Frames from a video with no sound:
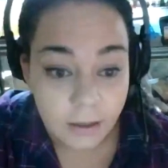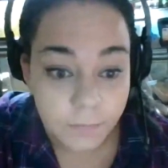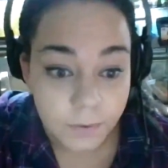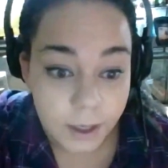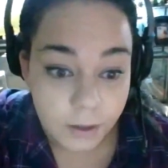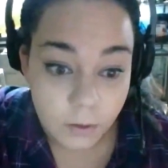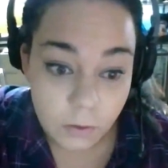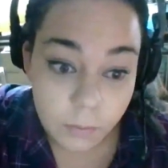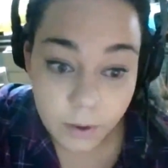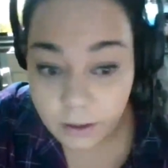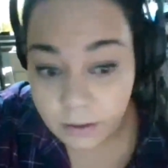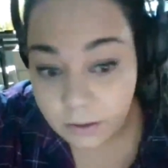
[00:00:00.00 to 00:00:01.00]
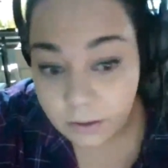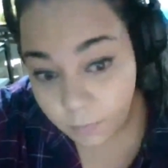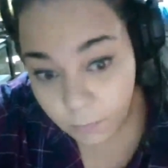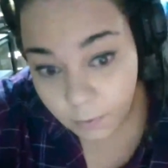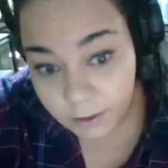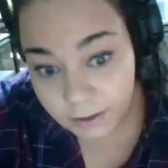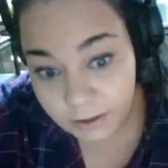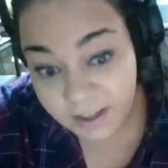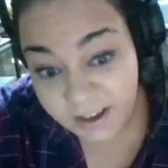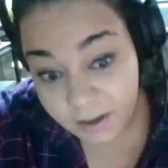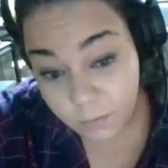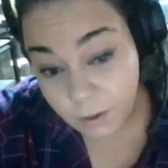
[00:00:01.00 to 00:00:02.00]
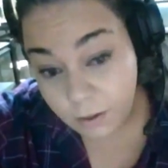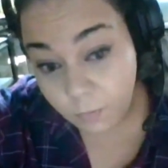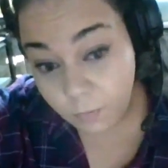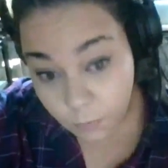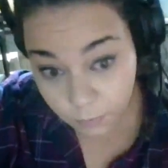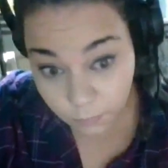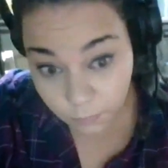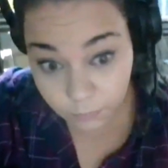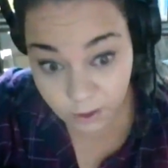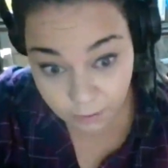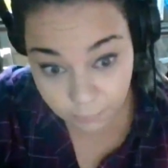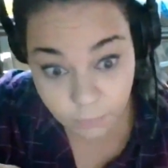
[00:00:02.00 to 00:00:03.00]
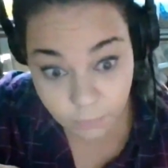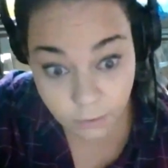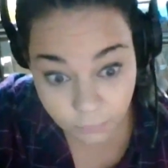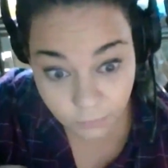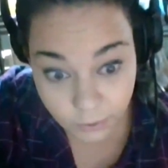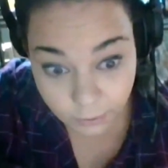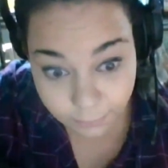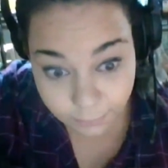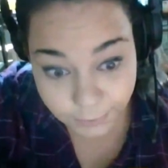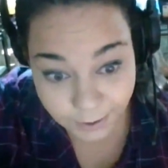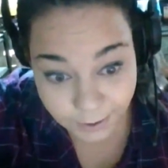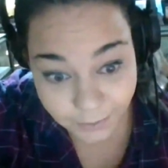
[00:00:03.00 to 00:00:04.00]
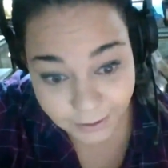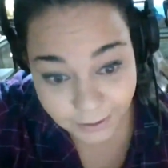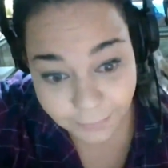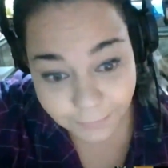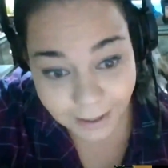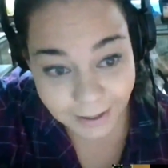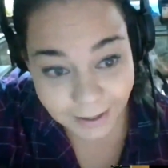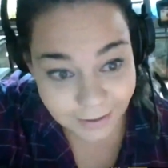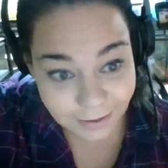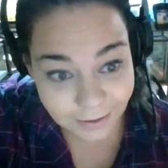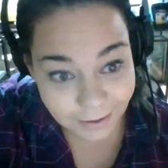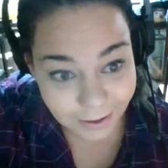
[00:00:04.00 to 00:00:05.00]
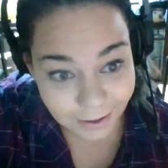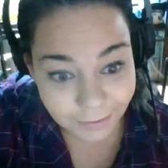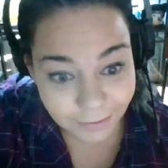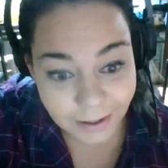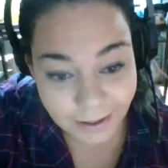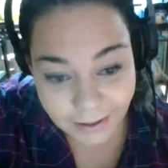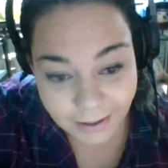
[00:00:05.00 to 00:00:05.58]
if you get $2 for one, it's not really worth the effort if you go for the money factor of it.